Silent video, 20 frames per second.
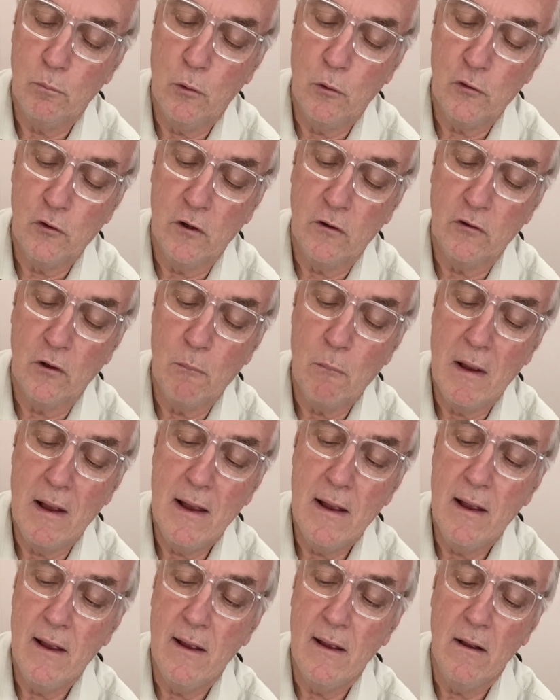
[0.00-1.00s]
pushing some
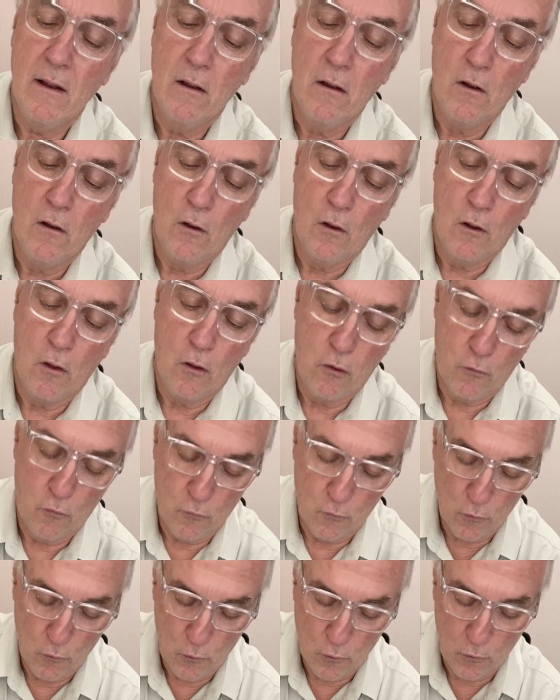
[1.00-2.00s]
air
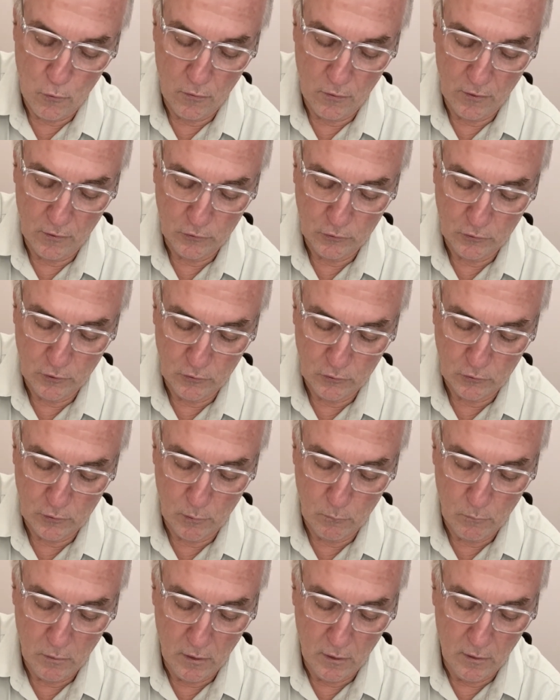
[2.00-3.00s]
through the
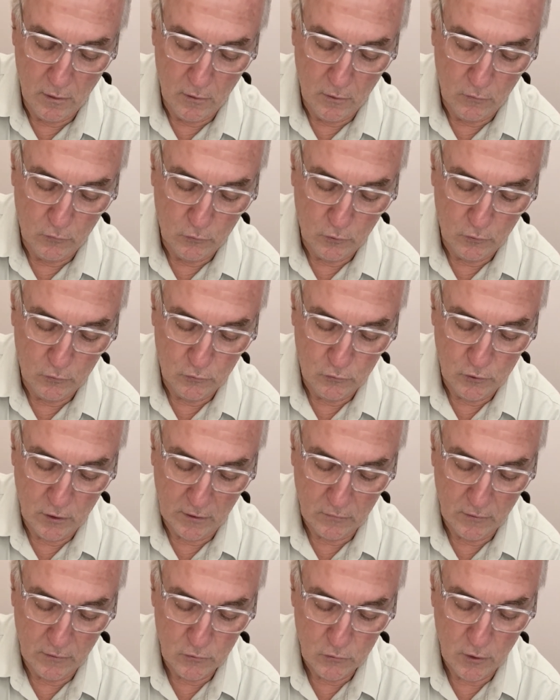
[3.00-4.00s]
system, just check
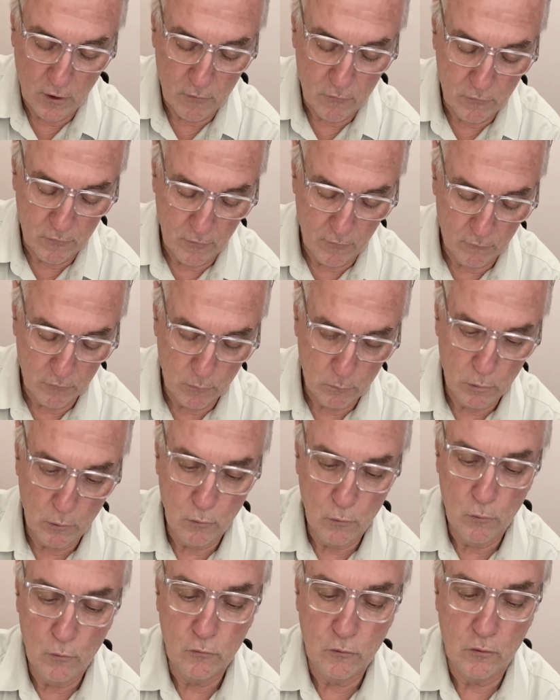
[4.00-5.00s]
the integrity of the
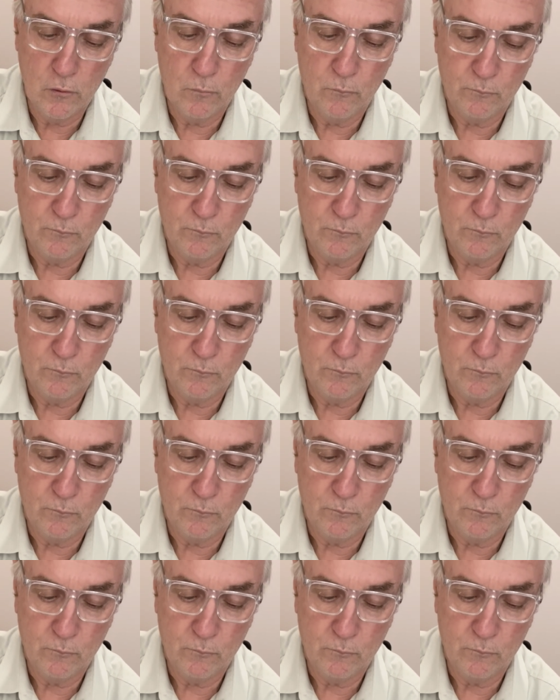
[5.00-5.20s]
balloons,